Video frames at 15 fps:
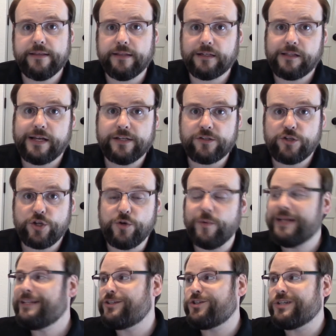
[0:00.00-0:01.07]
the class do.
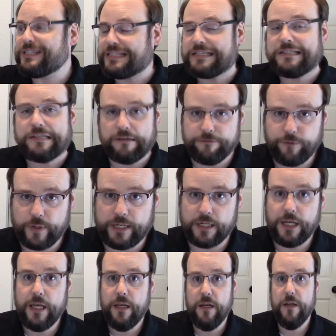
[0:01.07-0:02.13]
It's just different
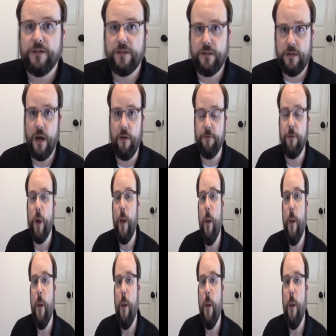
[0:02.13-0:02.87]
stuff.